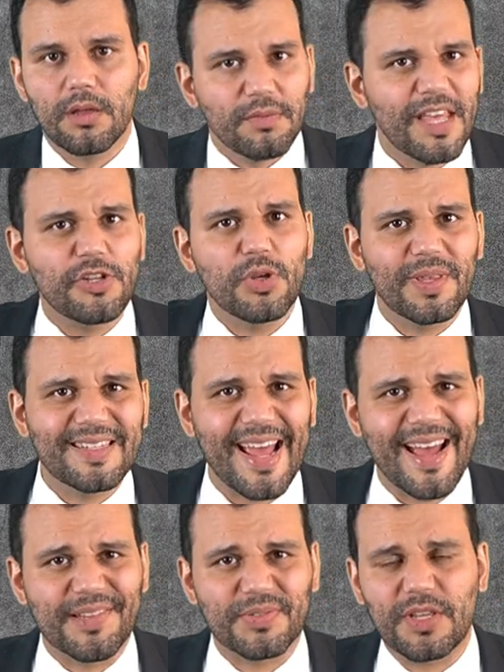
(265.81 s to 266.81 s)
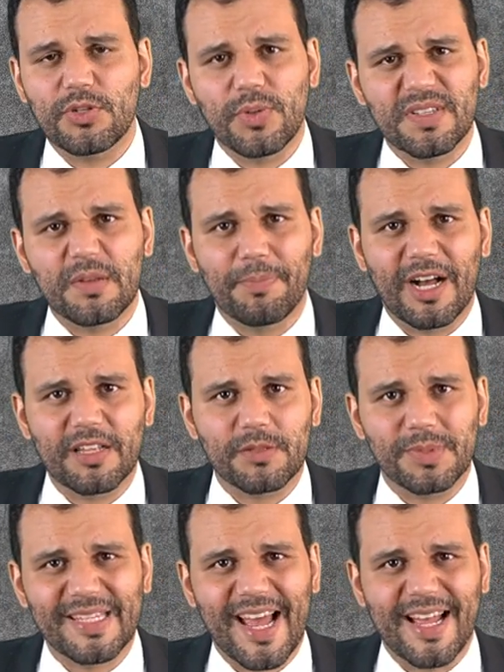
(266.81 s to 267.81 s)
They do the task. They do this
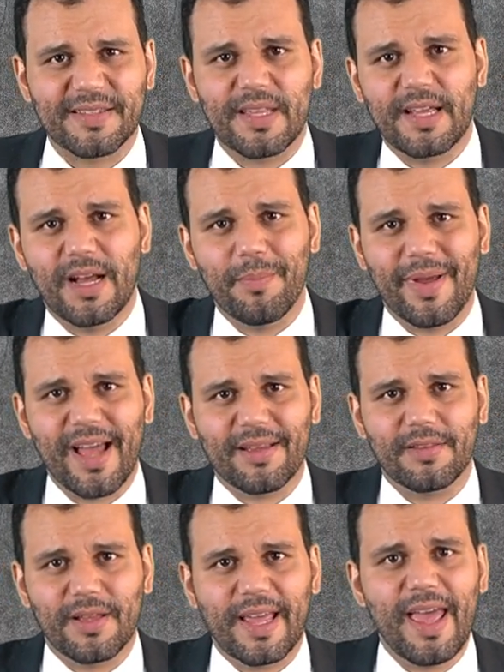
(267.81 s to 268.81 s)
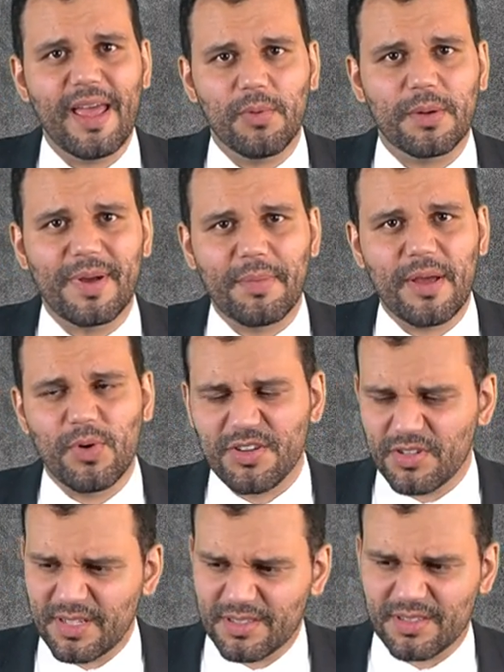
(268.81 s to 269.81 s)
impossible task. They come back and they're like, hey, what about my
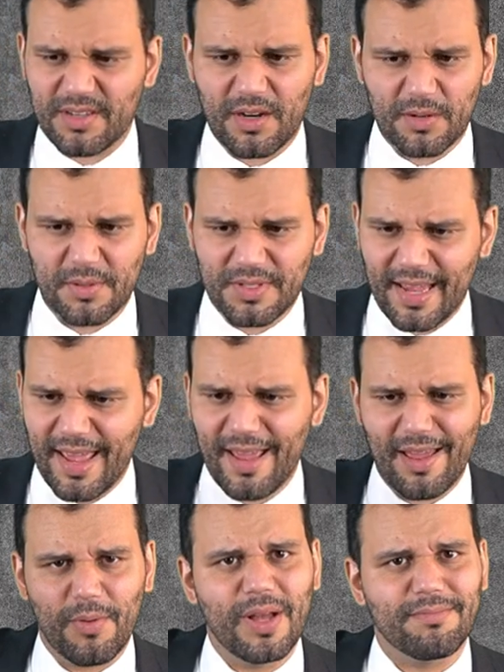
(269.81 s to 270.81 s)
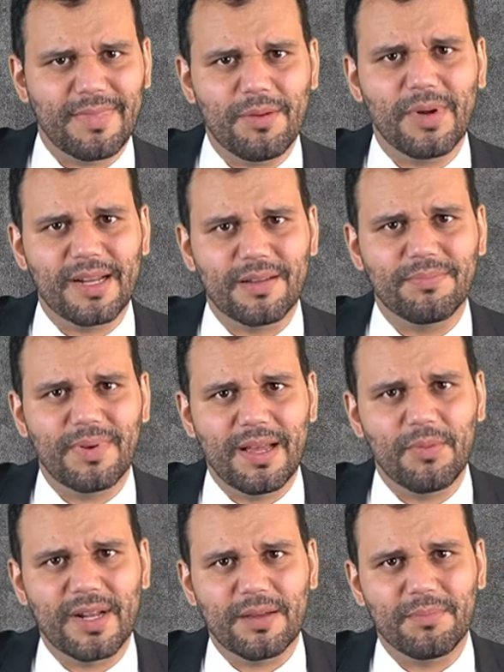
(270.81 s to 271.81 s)
wishes? Scarecrow's like, hey, I want, I want a, I
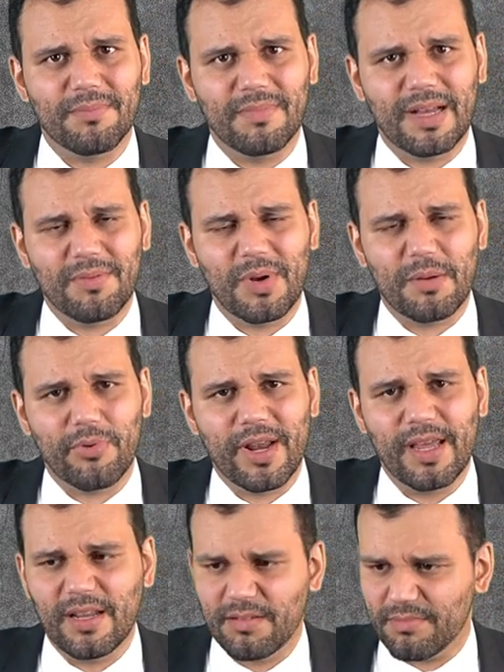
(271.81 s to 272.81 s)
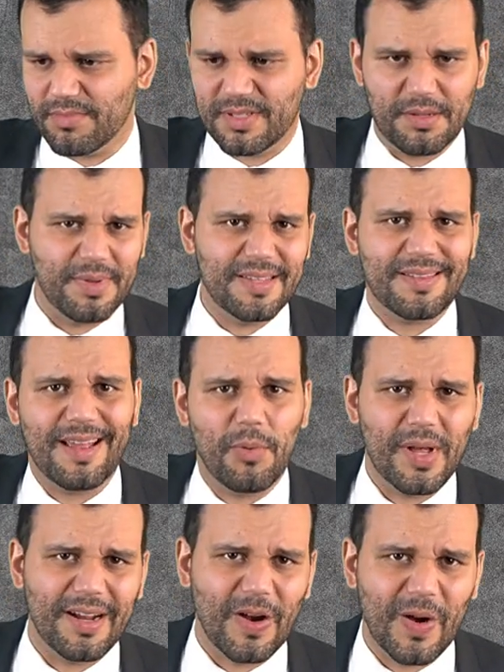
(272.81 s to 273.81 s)
want a, I want a brain. Taman's like, I
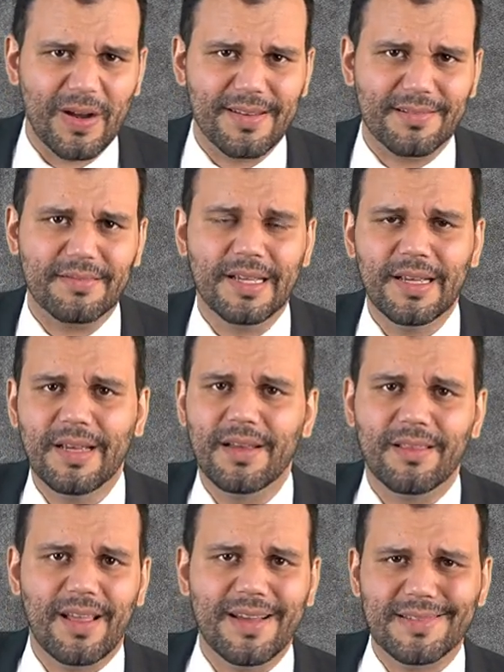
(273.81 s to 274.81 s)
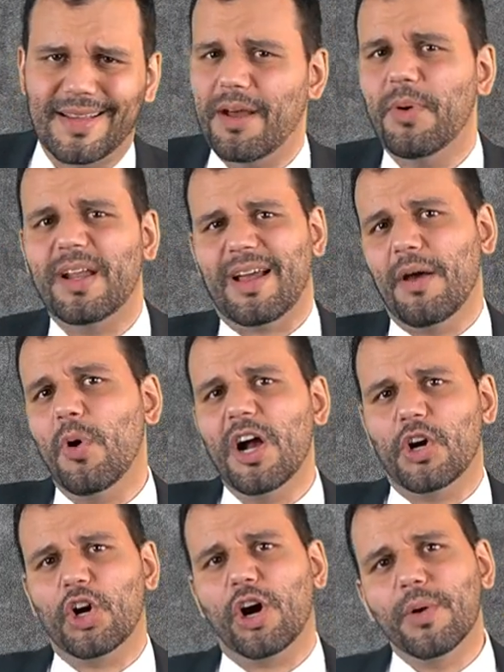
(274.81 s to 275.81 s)
want a heart. And Lion's like, I want, a, I
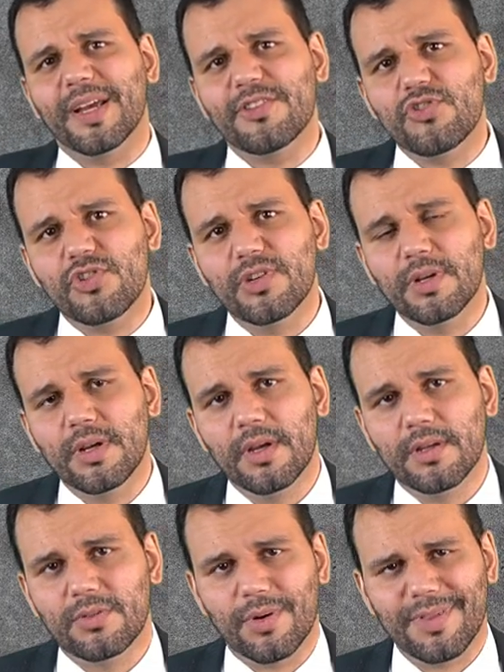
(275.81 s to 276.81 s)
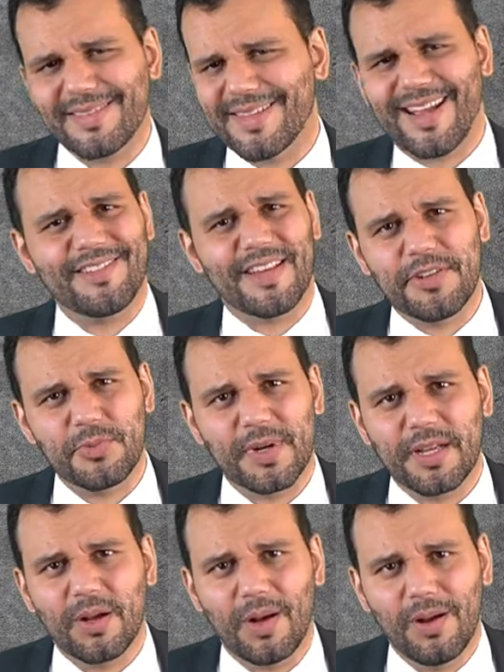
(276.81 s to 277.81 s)
want courage. Dorothy's like, I just, I just want
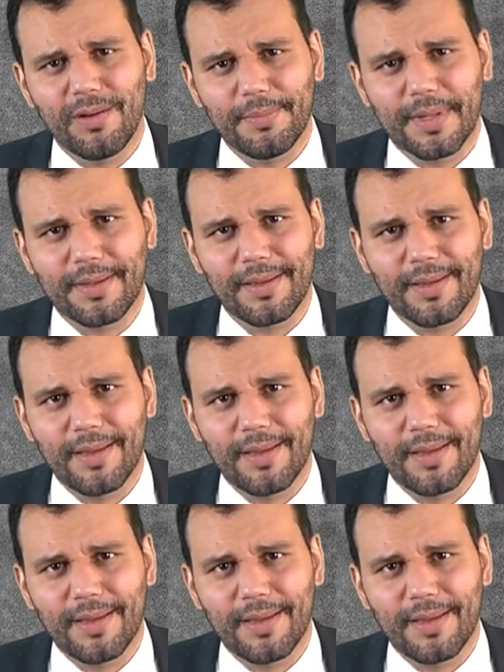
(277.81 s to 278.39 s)
to go home.